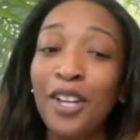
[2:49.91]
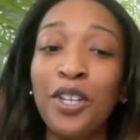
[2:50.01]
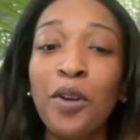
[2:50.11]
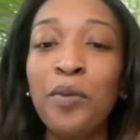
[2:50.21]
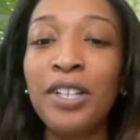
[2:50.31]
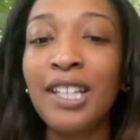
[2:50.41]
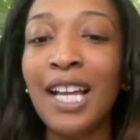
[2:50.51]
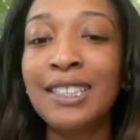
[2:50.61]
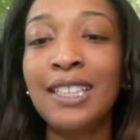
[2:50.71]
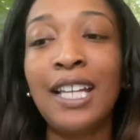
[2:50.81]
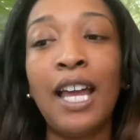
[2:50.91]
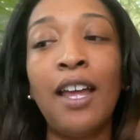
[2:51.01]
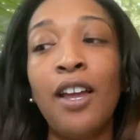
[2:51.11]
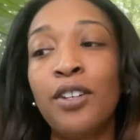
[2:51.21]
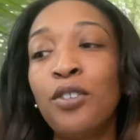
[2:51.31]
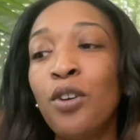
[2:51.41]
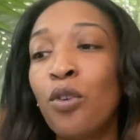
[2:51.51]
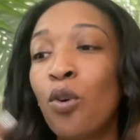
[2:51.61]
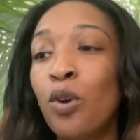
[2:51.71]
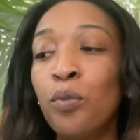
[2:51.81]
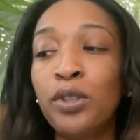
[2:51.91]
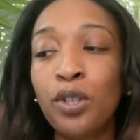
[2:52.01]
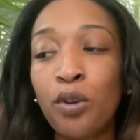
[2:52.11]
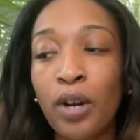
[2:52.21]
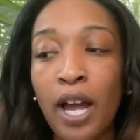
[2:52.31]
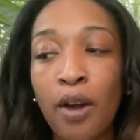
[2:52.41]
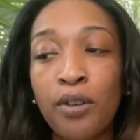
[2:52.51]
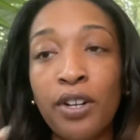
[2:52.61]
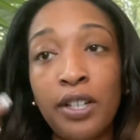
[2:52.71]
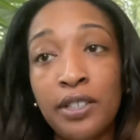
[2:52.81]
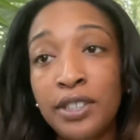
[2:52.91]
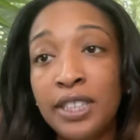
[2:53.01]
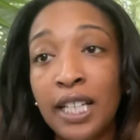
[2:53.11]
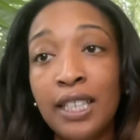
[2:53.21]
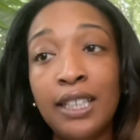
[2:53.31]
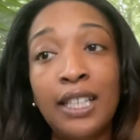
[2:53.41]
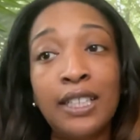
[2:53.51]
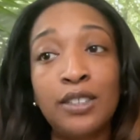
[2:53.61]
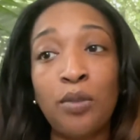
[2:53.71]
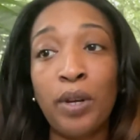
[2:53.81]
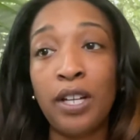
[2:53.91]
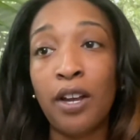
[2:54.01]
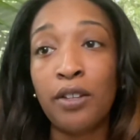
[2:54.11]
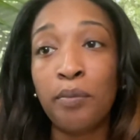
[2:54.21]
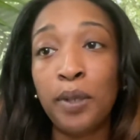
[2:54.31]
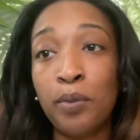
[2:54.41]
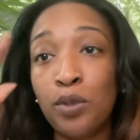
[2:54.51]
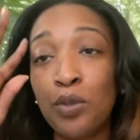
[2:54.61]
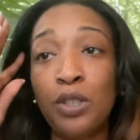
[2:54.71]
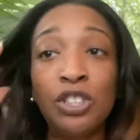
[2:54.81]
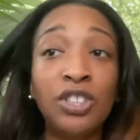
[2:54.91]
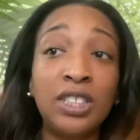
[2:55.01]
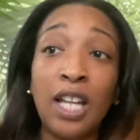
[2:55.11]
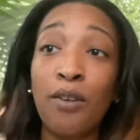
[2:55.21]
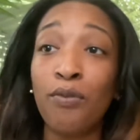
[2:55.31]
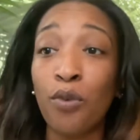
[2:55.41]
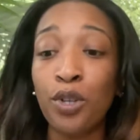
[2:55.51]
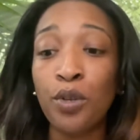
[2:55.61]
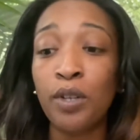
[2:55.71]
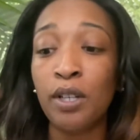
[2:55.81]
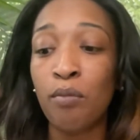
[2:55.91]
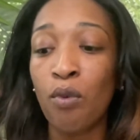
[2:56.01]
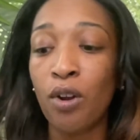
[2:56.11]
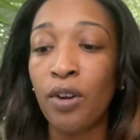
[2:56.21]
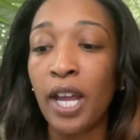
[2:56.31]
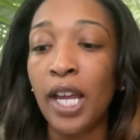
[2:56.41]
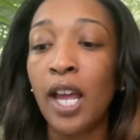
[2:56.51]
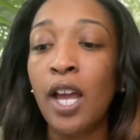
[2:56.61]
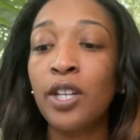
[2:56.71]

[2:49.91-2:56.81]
You're realizing that, you know, going with the crowd or understanding things the way that other people do is just not for you anymore, okay?